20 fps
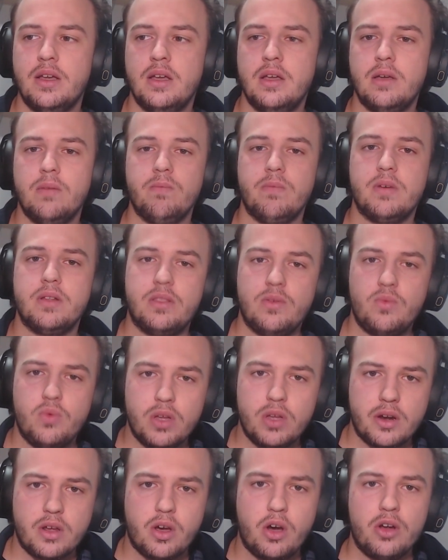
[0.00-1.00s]
but
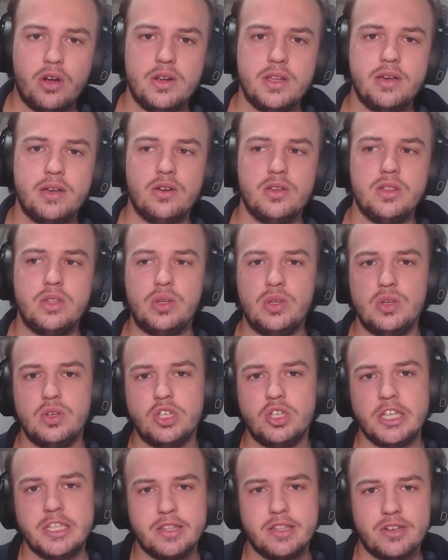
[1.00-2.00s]
we're only going to
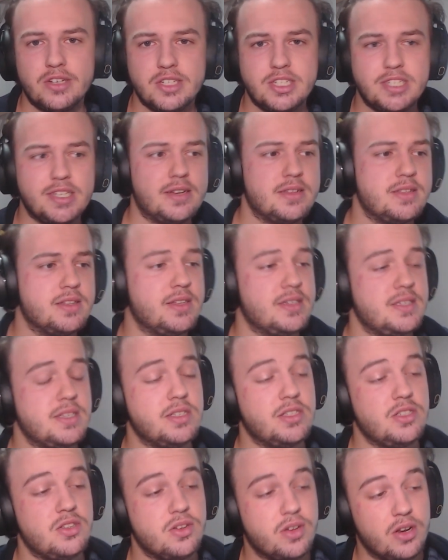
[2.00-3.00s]
use it on certain
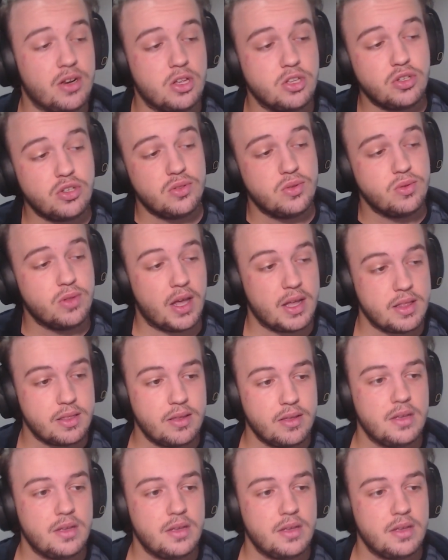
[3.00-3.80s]
scenes. You can also do that,